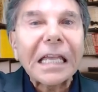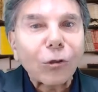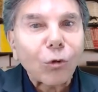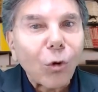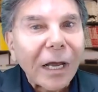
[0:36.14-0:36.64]

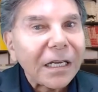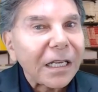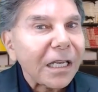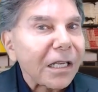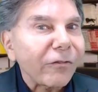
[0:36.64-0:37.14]
try to
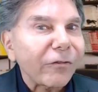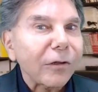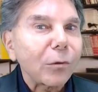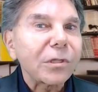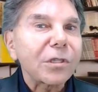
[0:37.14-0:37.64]

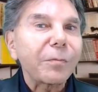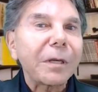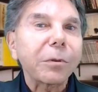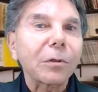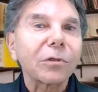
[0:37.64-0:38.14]
influence
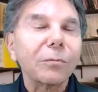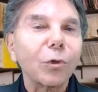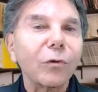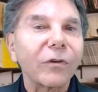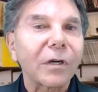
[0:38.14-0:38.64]
people to
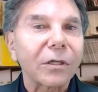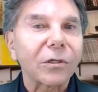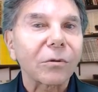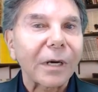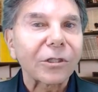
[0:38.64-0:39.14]
move in our
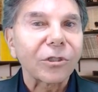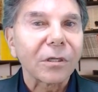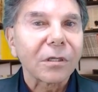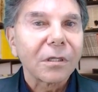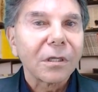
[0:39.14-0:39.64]
direction.
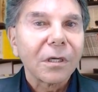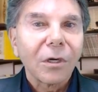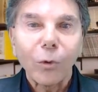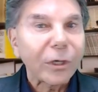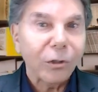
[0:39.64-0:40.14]

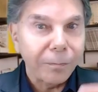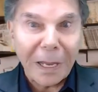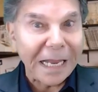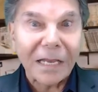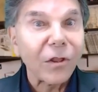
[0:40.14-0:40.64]
We could
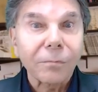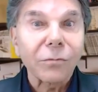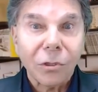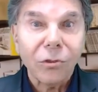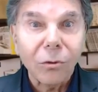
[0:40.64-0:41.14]
pay them
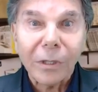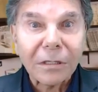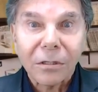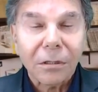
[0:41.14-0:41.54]
to do it.